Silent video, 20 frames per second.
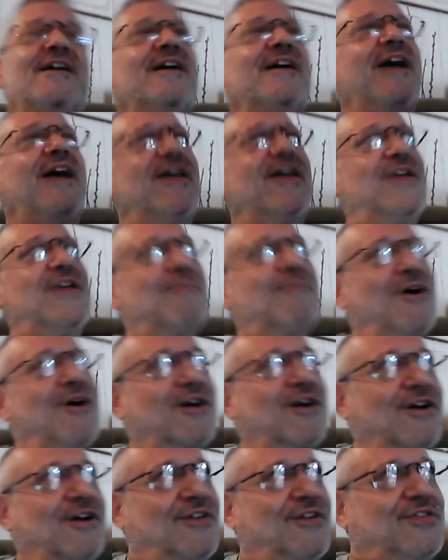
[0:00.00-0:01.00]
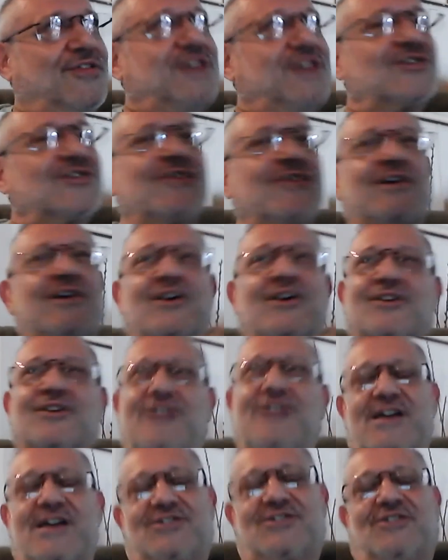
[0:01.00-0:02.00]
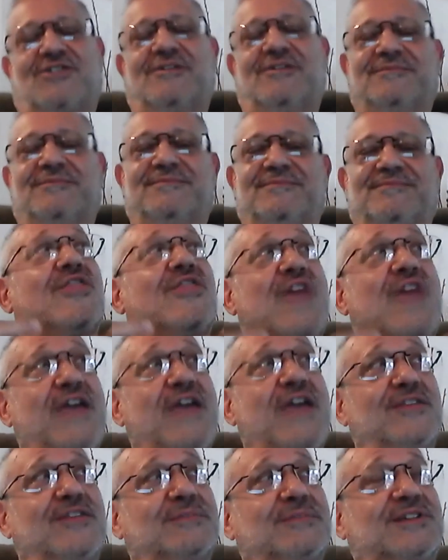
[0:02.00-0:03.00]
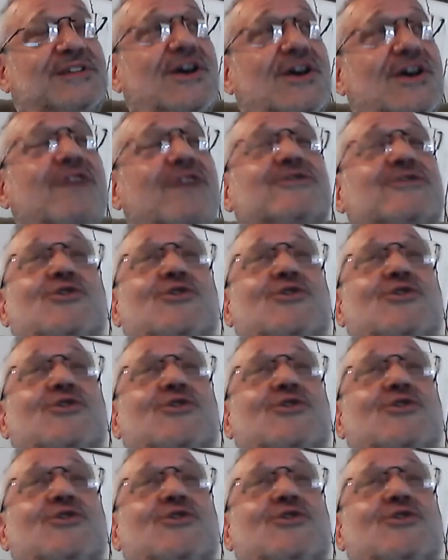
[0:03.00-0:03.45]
And they mark these over here lesser. They themselves